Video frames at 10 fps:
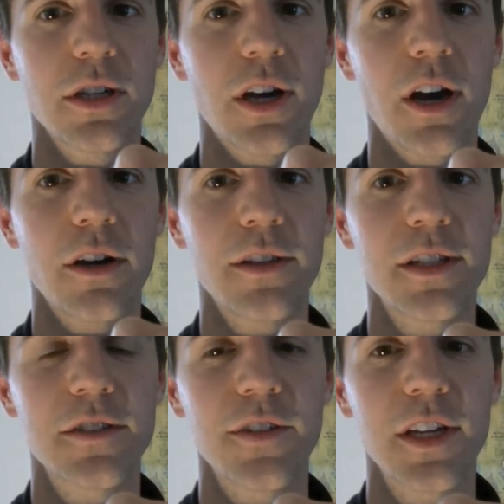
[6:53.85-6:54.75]
on
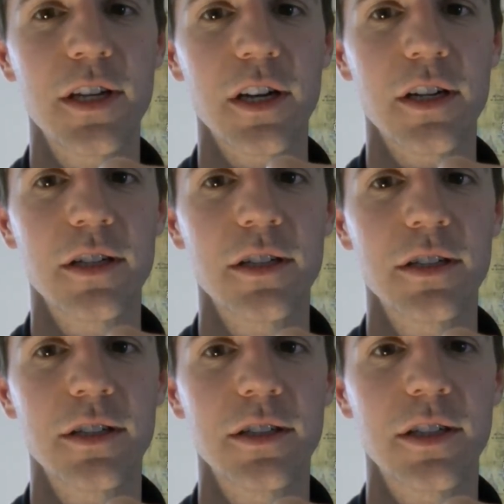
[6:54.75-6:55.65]
this finger.
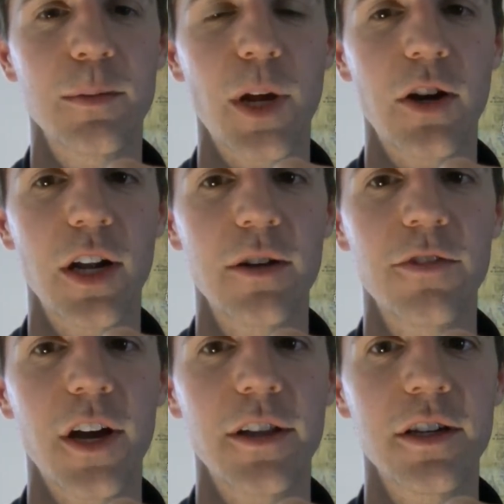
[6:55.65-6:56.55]
And my
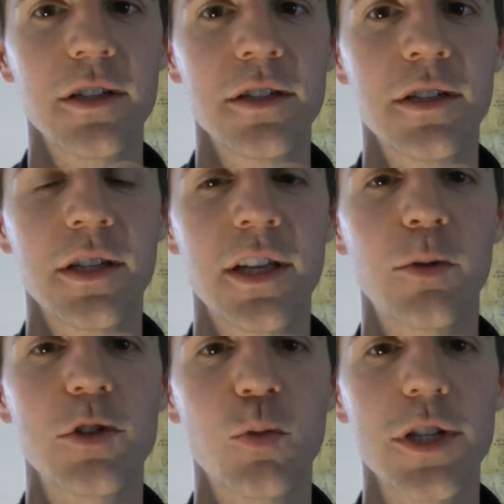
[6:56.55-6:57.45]
grandfather, it
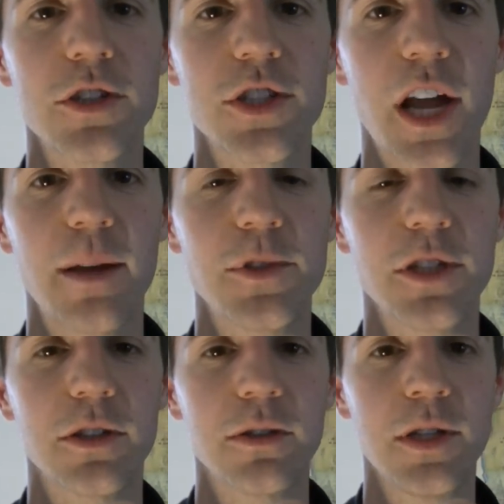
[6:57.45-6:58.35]
was winter time
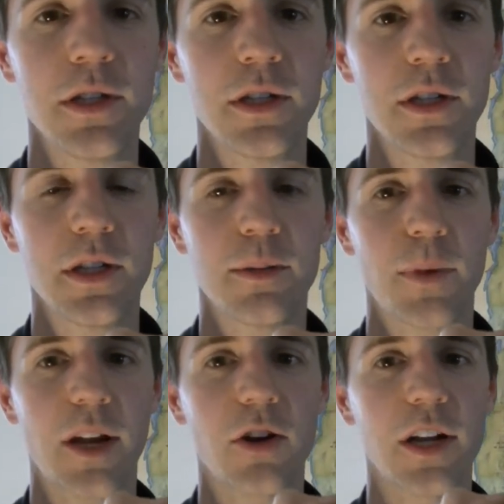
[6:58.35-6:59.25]
too,
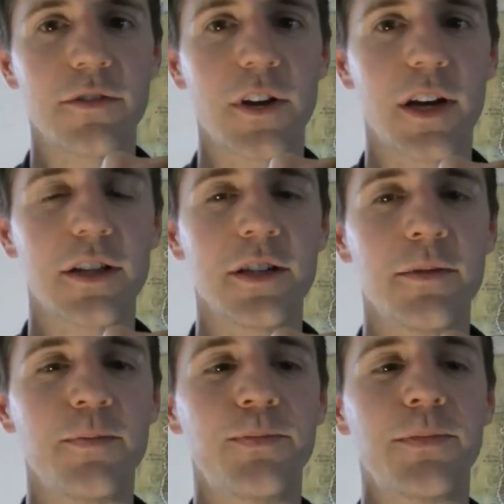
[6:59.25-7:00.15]
my grandfather
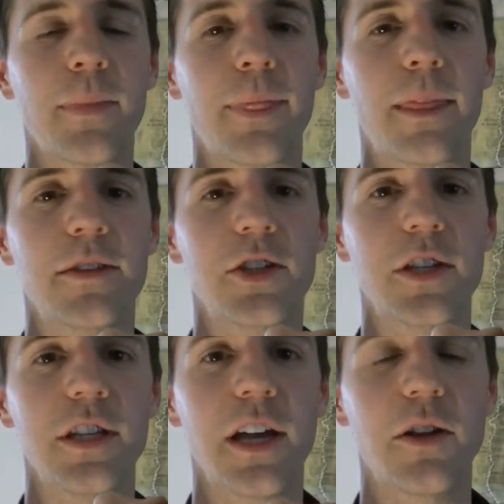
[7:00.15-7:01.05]
took a
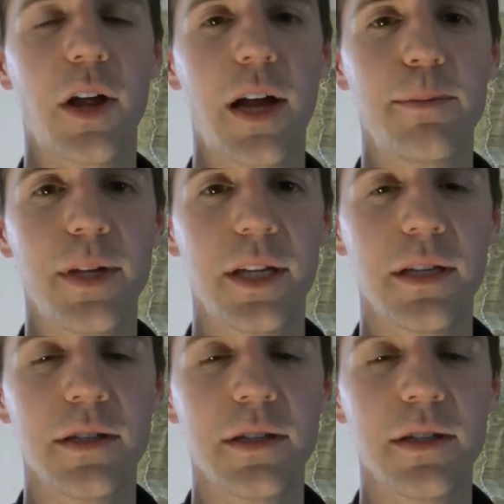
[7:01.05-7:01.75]
yellow-eyed bean